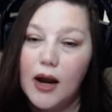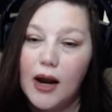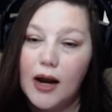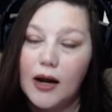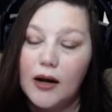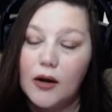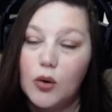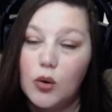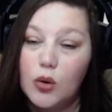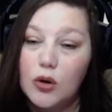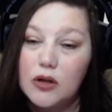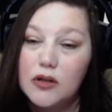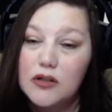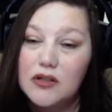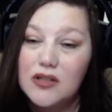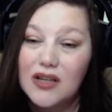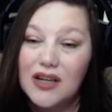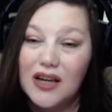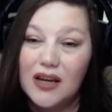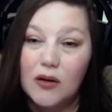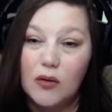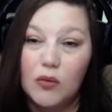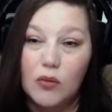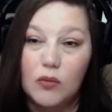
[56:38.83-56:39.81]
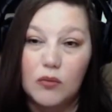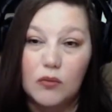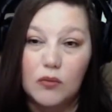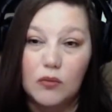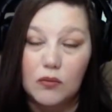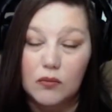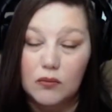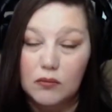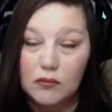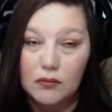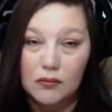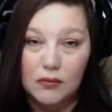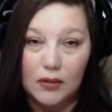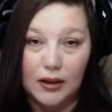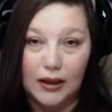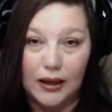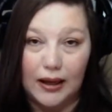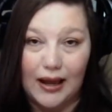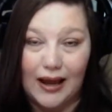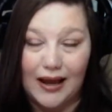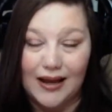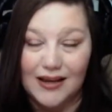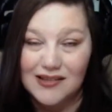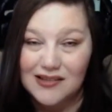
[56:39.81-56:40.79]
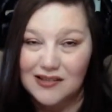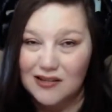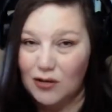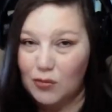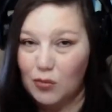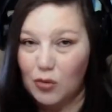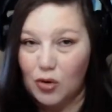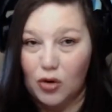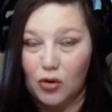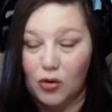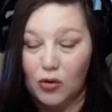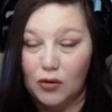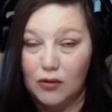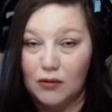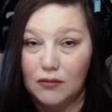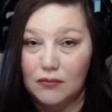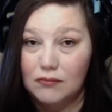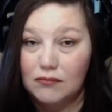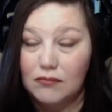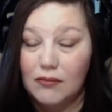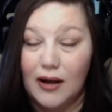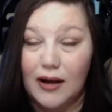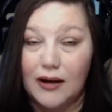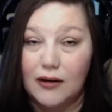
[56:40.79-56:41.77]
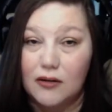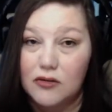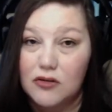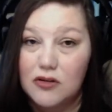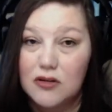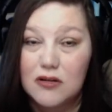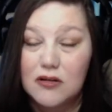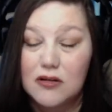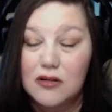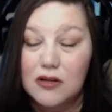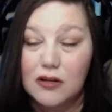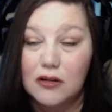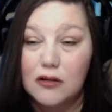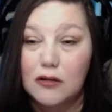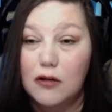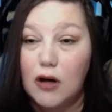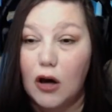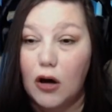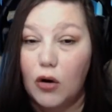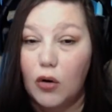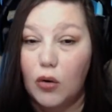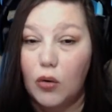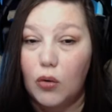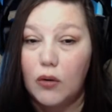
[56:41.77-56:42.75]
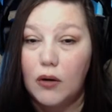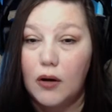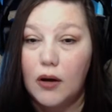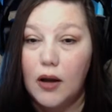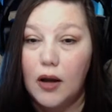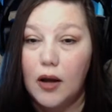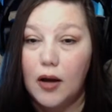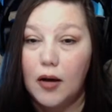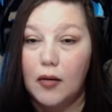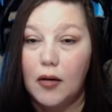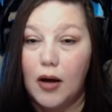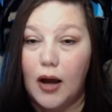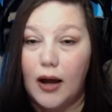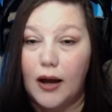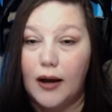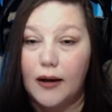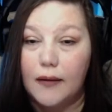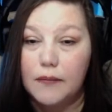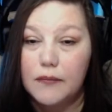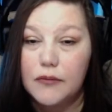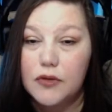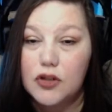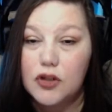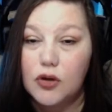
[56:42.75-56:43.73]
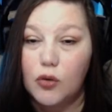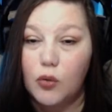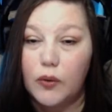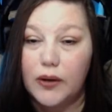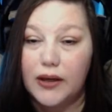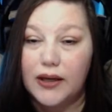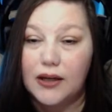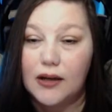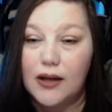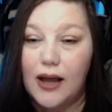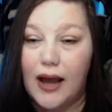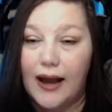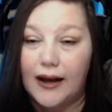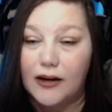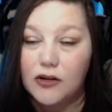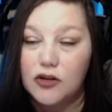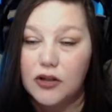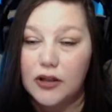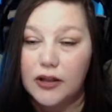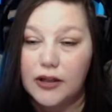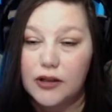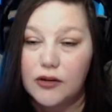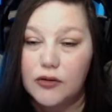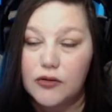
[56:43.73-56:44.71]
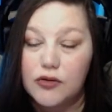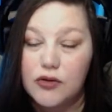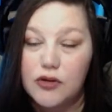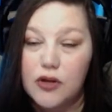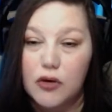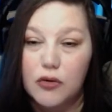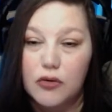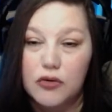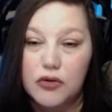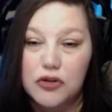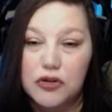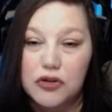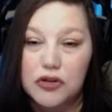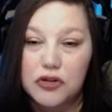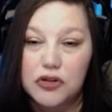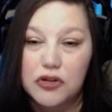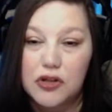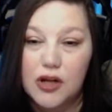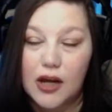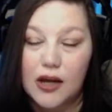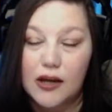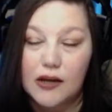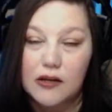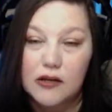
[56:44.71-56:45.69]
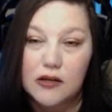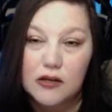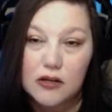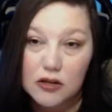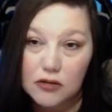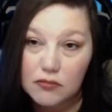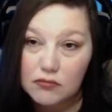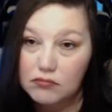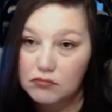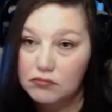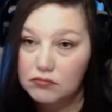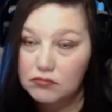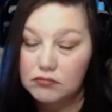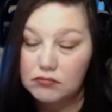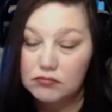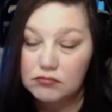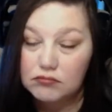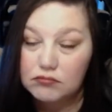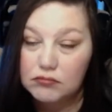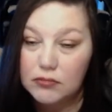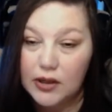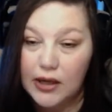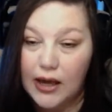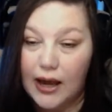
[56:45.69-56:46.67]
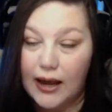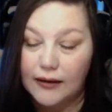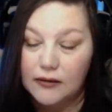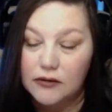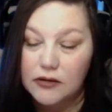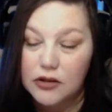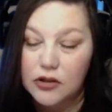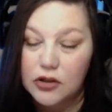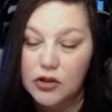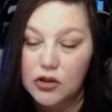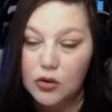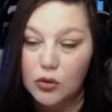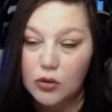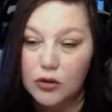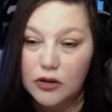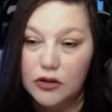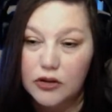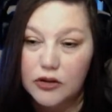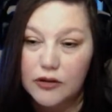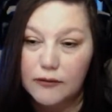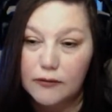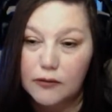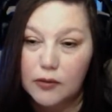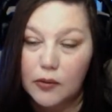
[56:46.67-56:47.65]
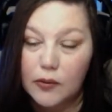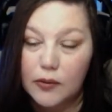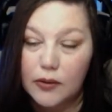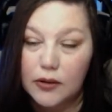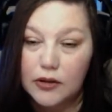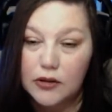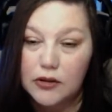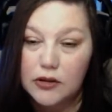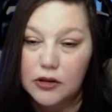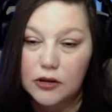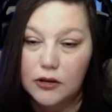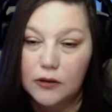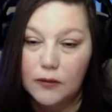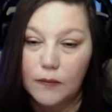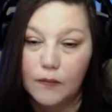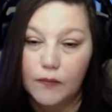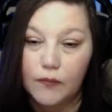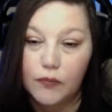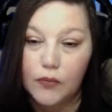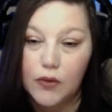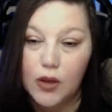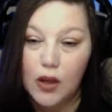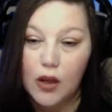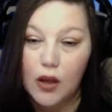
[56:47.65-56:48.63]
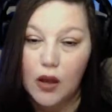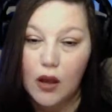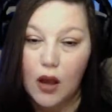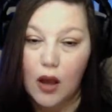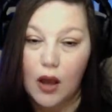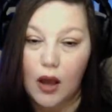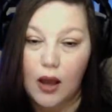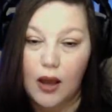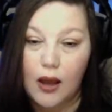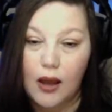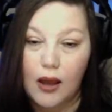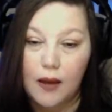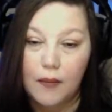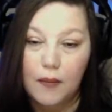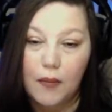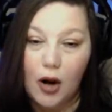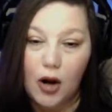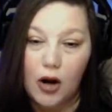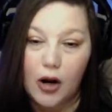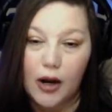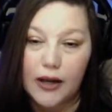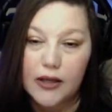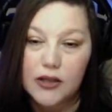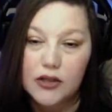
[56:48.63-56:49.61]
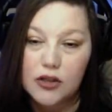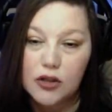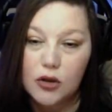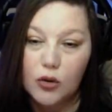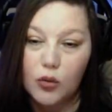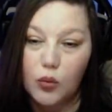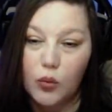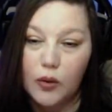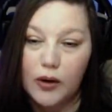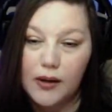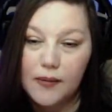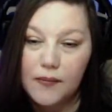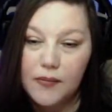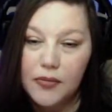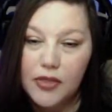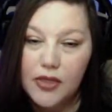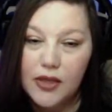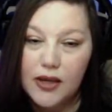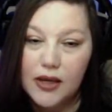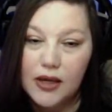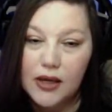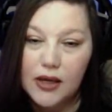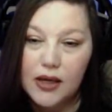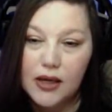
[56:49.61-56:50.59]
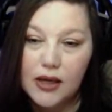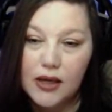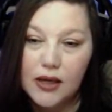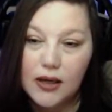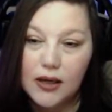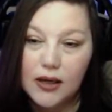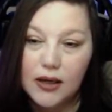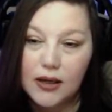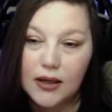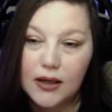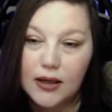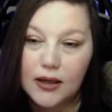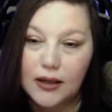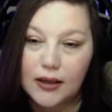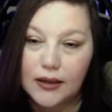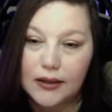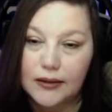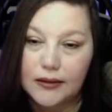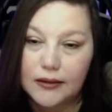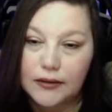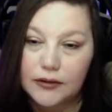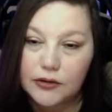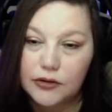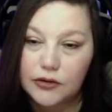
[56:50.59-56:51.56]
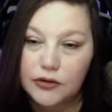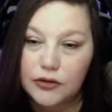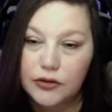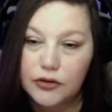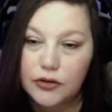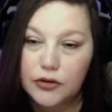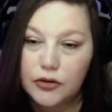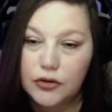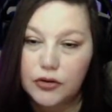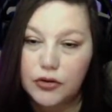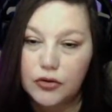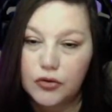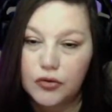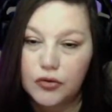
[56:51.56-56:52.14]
And of course, it, it has no more else to go. Um, so we could actually use those just as cactus storage if we wanted to. Um, all right, so what I'm thinking is...